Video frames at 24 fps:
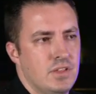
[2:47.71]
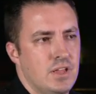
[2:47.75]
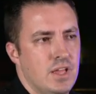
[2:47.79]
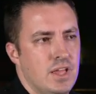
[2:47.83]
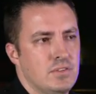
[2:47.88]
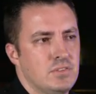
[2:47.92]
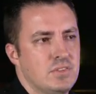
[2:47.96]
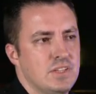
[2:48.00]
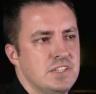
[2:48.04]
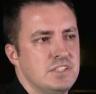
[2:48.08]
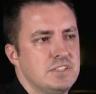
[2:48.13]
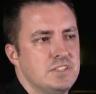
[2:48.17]

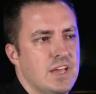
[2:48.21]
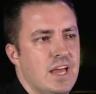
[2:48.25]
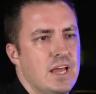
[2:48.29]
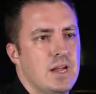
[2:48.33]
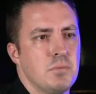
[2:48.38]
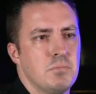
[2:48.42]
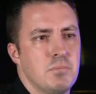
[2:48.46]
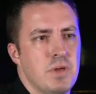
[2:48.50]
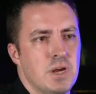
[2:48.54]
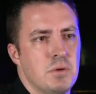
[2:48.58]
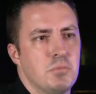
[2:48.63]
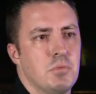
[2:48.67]
at least at a
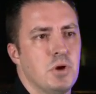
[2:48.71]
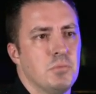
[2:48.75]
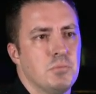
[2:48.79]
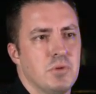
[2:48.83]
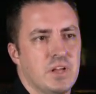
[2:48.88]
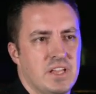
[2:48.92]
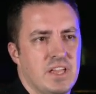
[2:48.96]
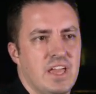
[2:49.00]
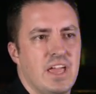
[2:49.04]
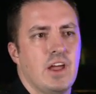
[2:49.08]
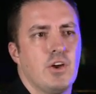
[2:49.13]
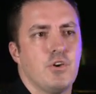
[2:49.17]
minimum a
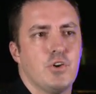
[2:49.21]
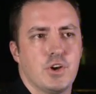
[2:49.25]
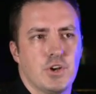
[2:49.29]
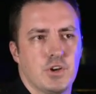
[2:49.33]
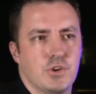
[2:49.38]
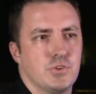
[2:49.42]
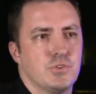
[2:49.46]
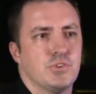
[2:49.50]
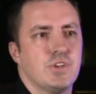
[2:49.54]
carrier